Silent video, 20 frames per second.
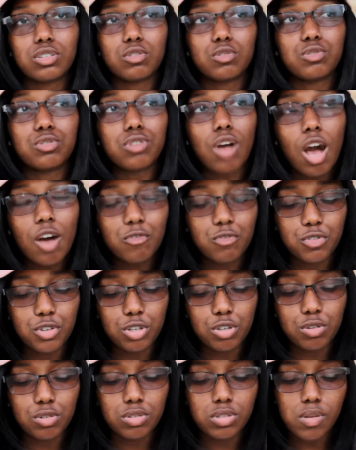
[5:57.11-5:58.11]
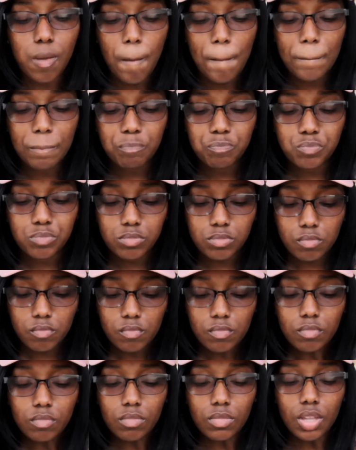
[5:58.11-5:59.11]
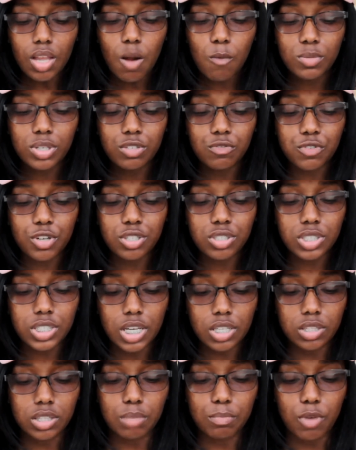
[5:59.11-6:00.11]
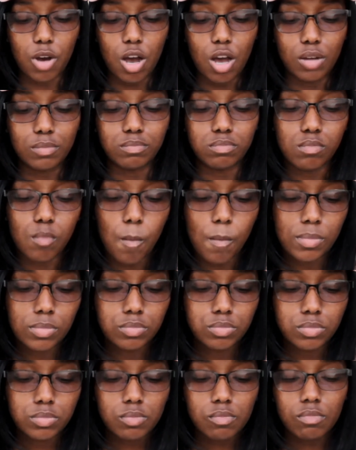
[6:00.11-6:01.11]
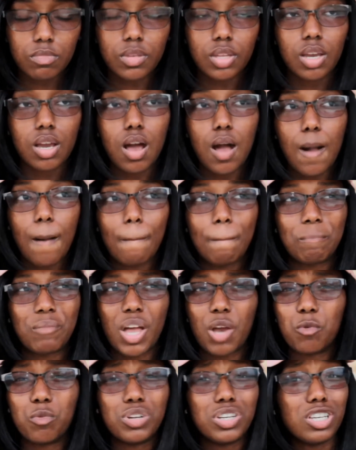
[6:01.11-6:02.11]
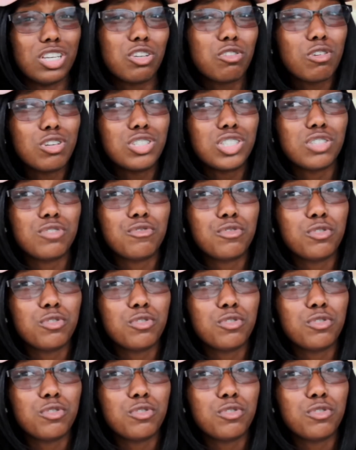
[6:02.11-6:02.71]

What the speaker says: So soft foods, when you first get them on, I wouldn't eat crunchy